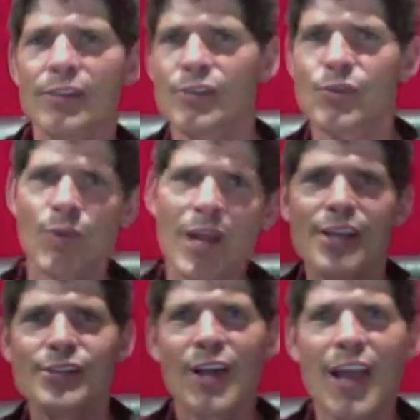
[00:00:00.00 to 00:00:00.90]
Just
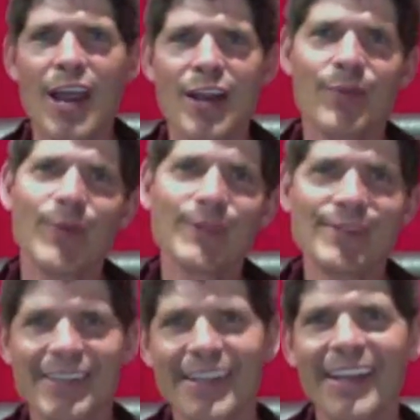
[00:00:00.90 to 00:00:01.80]
raise your hand and we'll
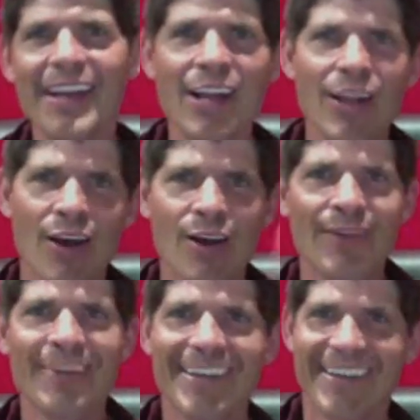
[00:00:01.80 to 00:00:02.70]
sing it along.